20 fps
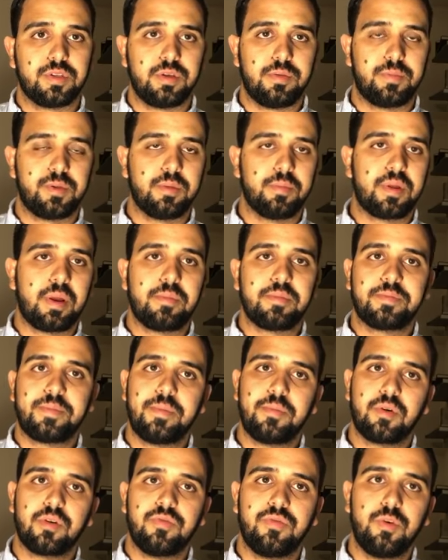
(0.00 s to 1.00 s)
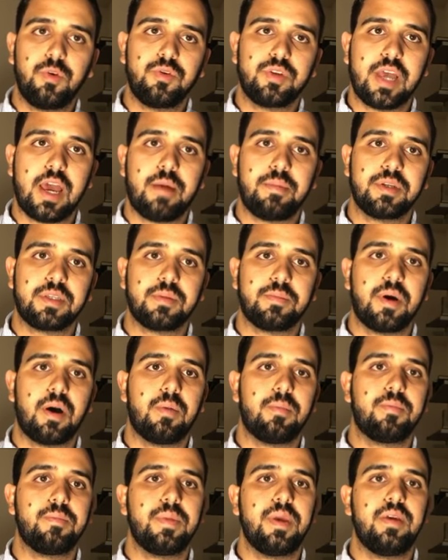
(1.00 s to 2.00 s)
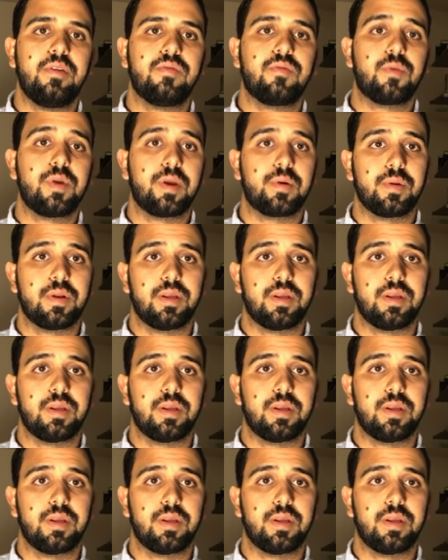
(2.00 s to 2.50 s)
Sometimes people confuse habits about being frequent.